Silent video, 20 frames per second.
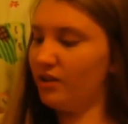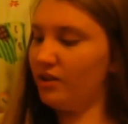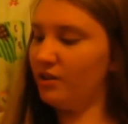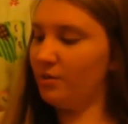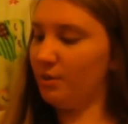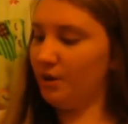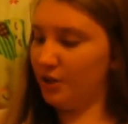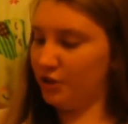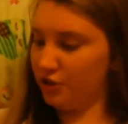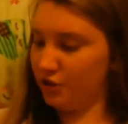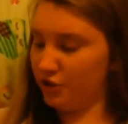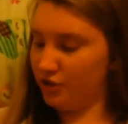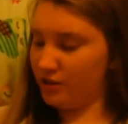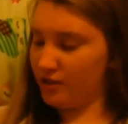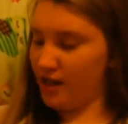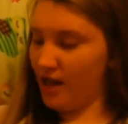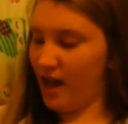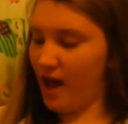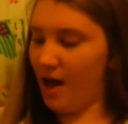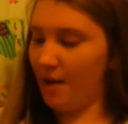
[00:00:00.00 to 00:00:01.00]
pictures,
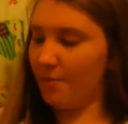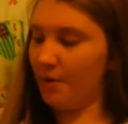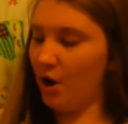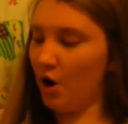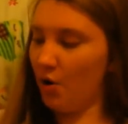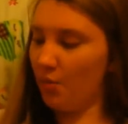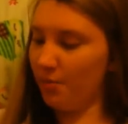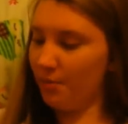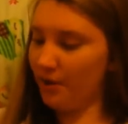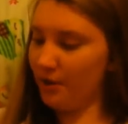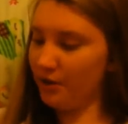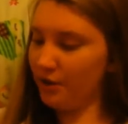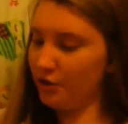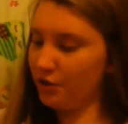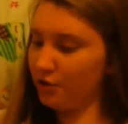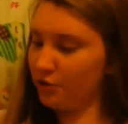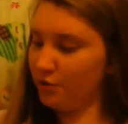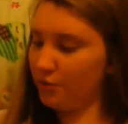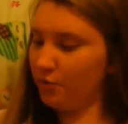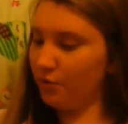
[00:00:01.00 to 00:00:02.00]
I'm hoping
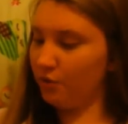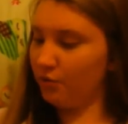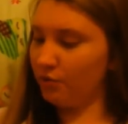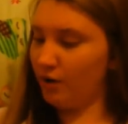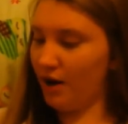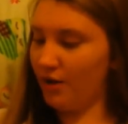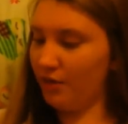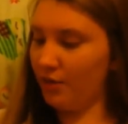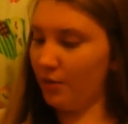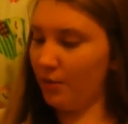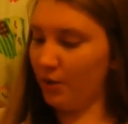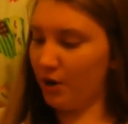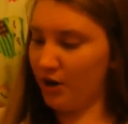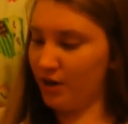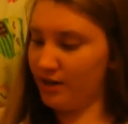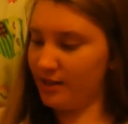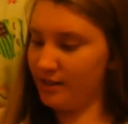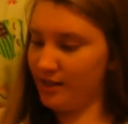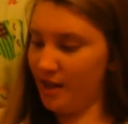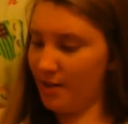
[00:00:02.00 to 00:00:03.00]
you will write the
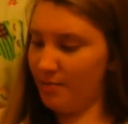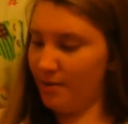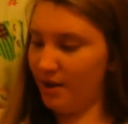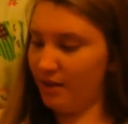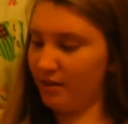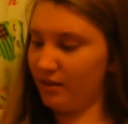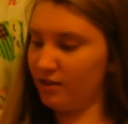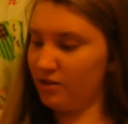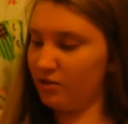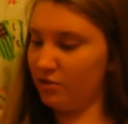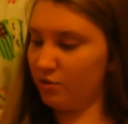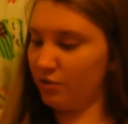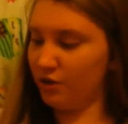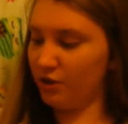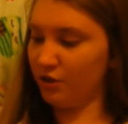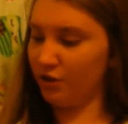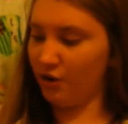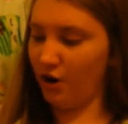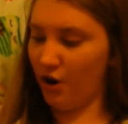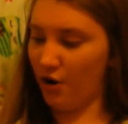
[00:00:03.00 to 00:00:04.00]
words and make the story
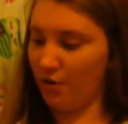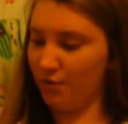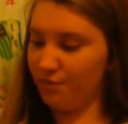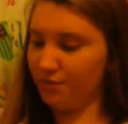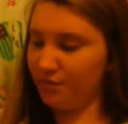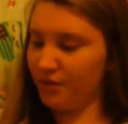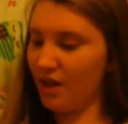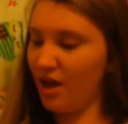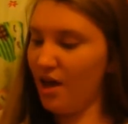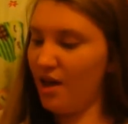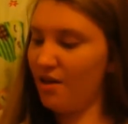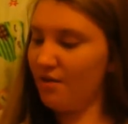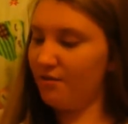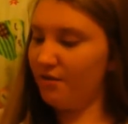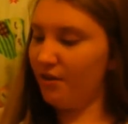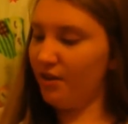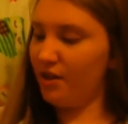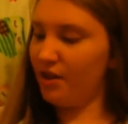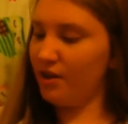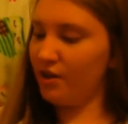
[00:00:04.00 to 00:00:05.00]
your own,
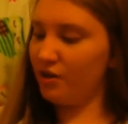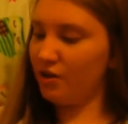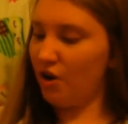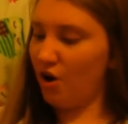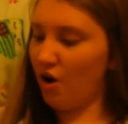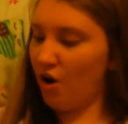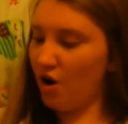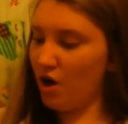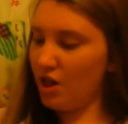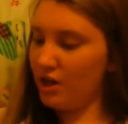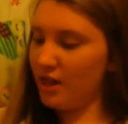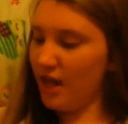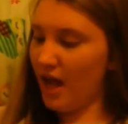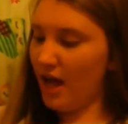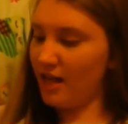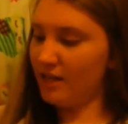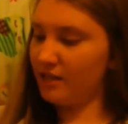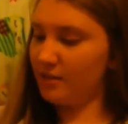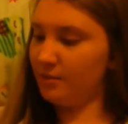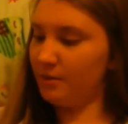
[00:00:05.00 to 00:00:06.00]
filling in all that
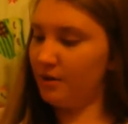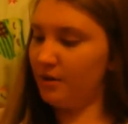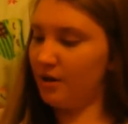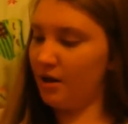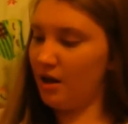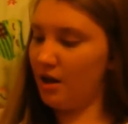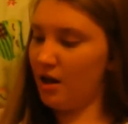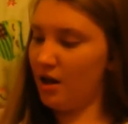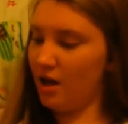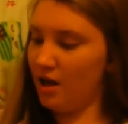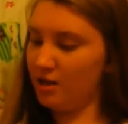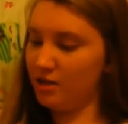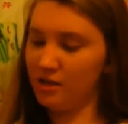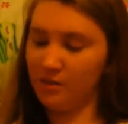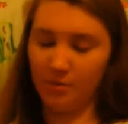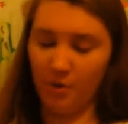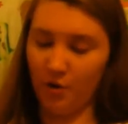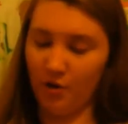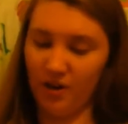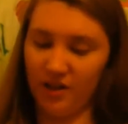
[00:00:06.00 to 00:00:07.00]
has been
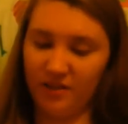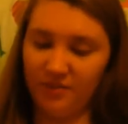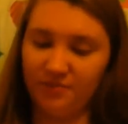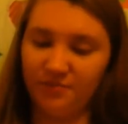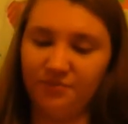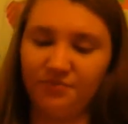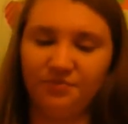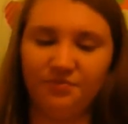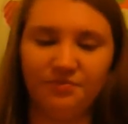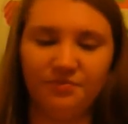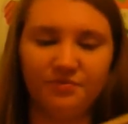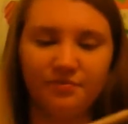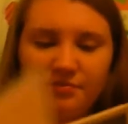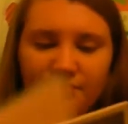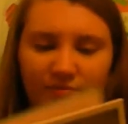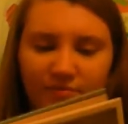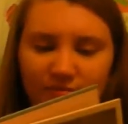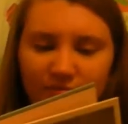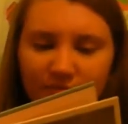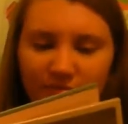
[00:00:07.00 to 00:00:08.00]
unspoken.
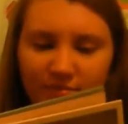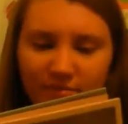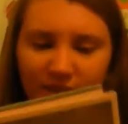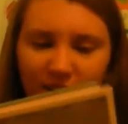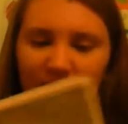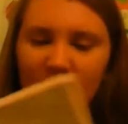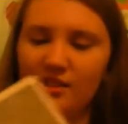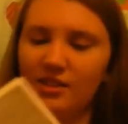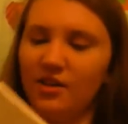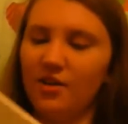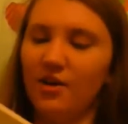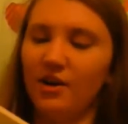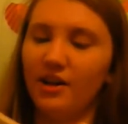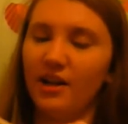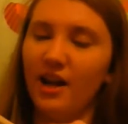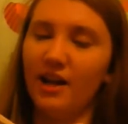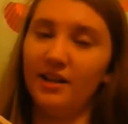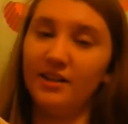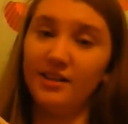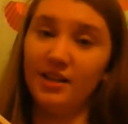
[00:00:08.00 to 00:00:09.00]
So it
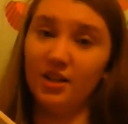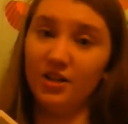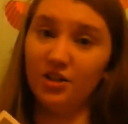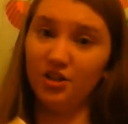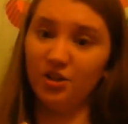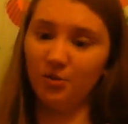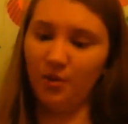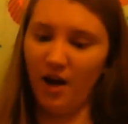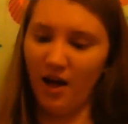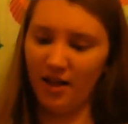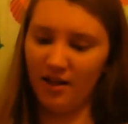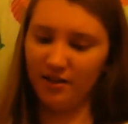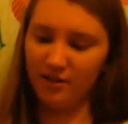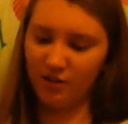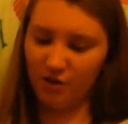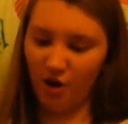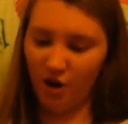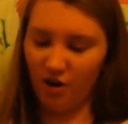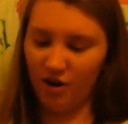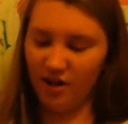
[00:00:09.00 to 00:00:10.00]
kind of tells you why it's
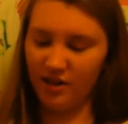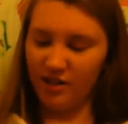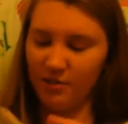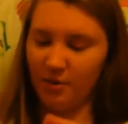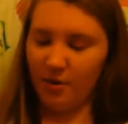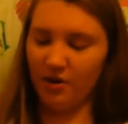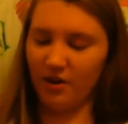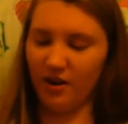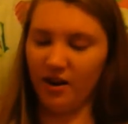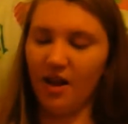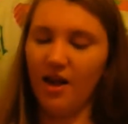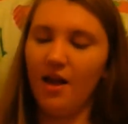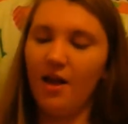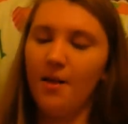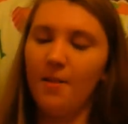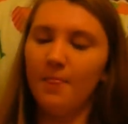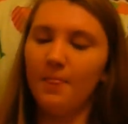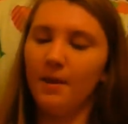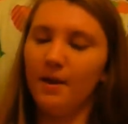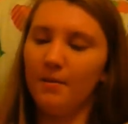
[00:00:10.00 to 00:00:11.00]
called Unspoken.
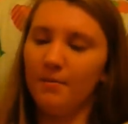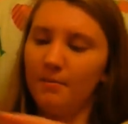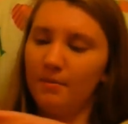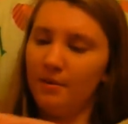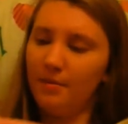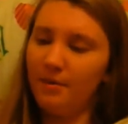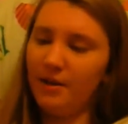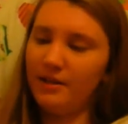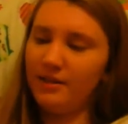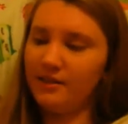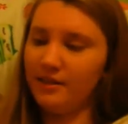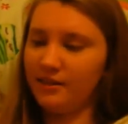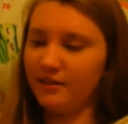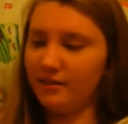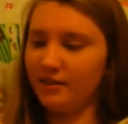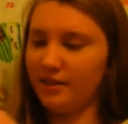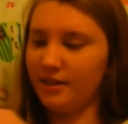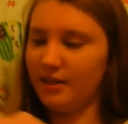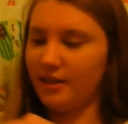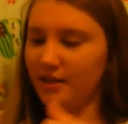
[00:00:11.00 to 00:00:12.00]
But
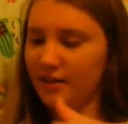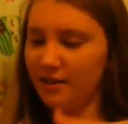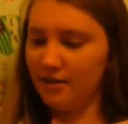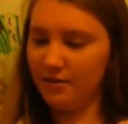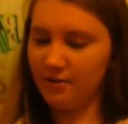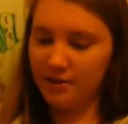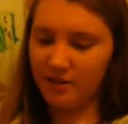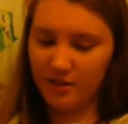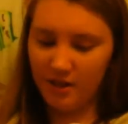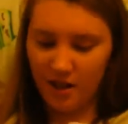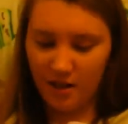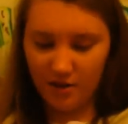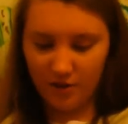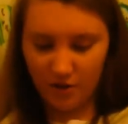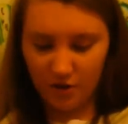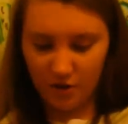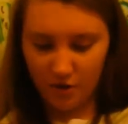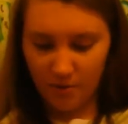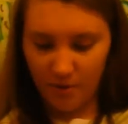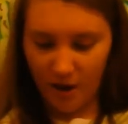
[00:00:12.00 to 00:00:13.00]
basically, he was telling
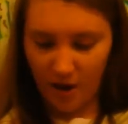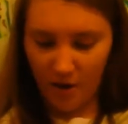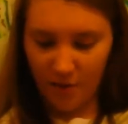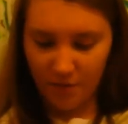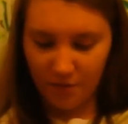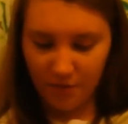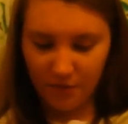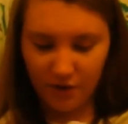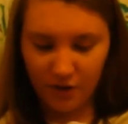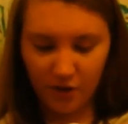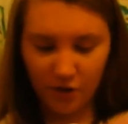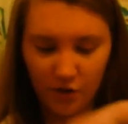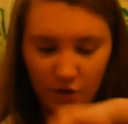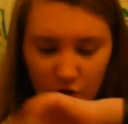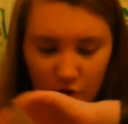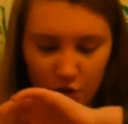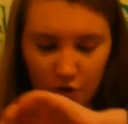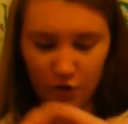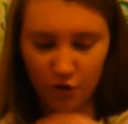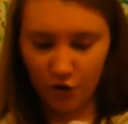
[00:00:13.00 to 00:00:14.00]
you about the
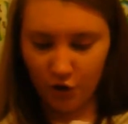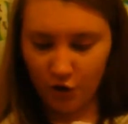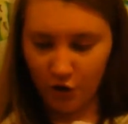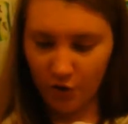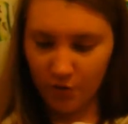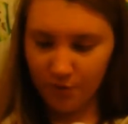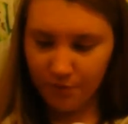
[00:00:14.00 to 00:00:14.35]
little girl